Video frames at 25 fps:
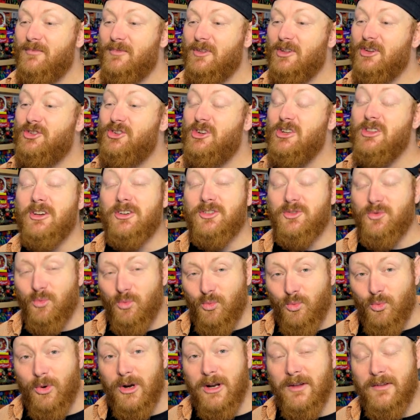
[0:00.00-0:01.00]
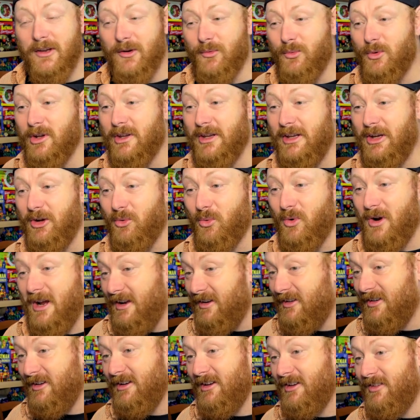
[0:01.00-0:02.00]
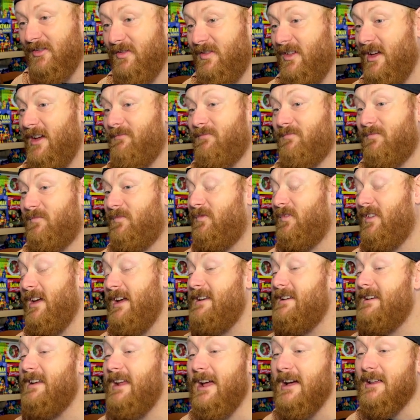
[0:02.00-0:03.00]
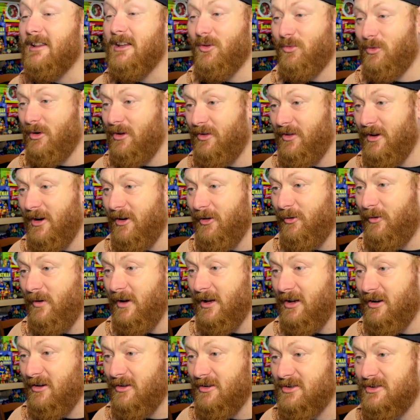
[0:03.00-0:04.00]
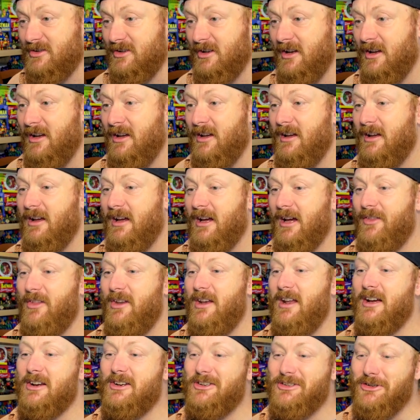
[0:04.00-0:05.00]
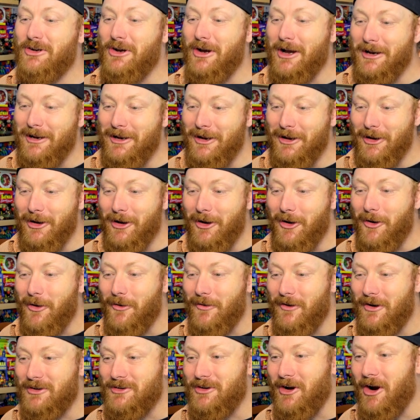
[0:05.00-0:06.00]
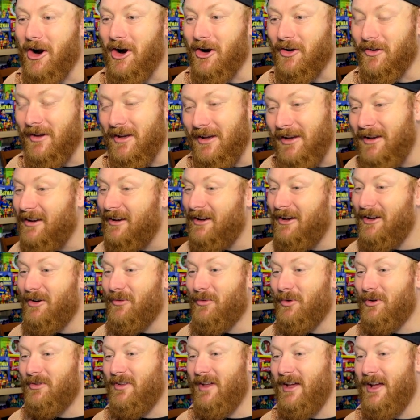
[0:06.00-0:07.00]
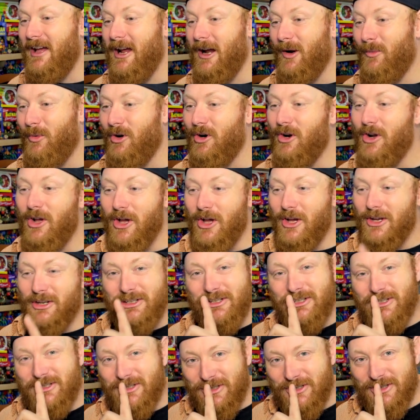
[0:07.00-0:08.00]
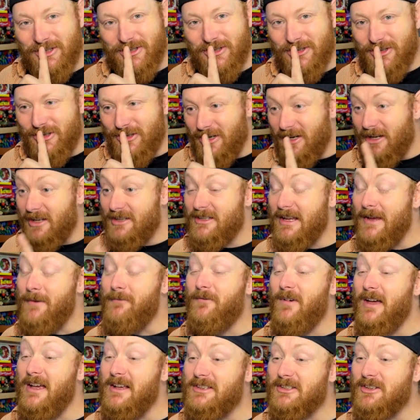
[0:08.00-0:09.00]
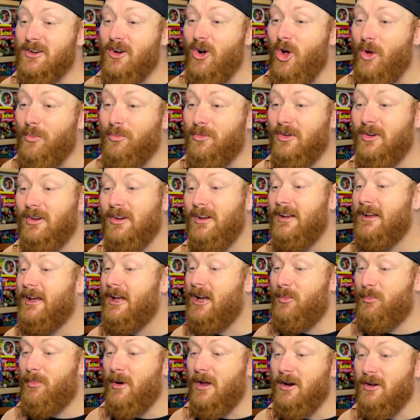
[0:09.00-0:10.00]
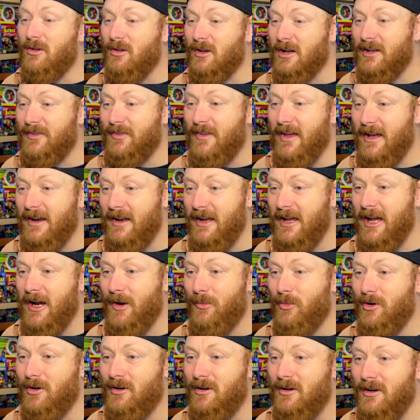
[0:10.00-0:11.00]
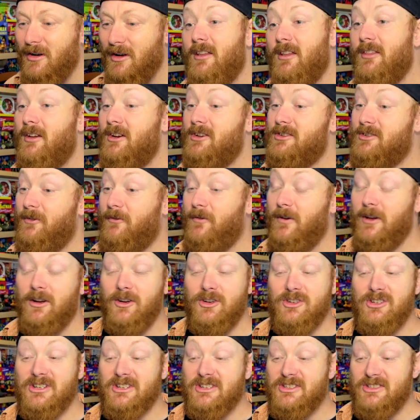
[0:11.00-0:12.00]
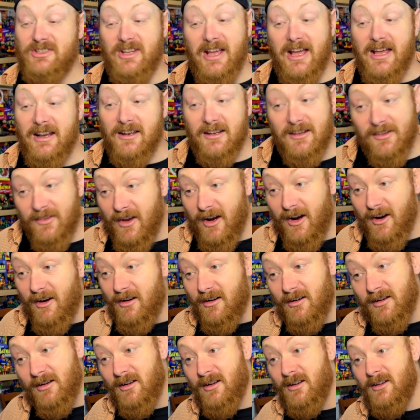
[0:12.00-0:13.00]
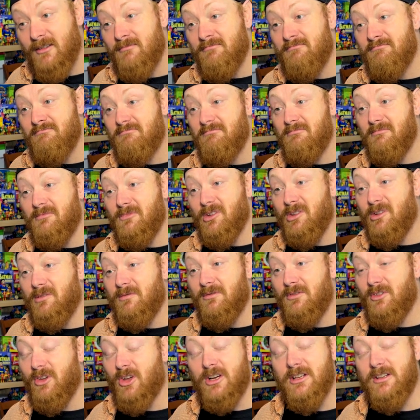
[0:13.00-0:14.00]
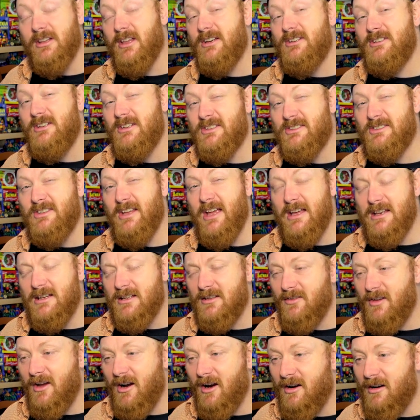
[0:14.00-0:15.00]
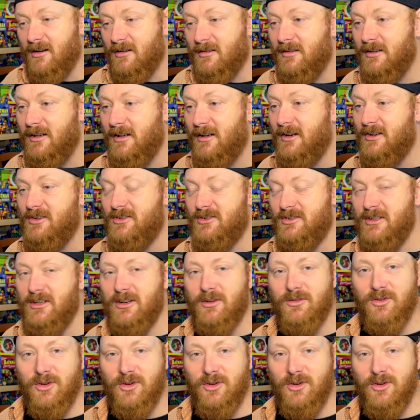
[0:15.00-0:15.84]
she looks really, really great. They they nail it with their figures. And the next shot, oh, there's Harley with the hammer. Shh, same face sculpt. Got a better look at that hammer. There's the figure just standing there, looking like she's standing there in a you know,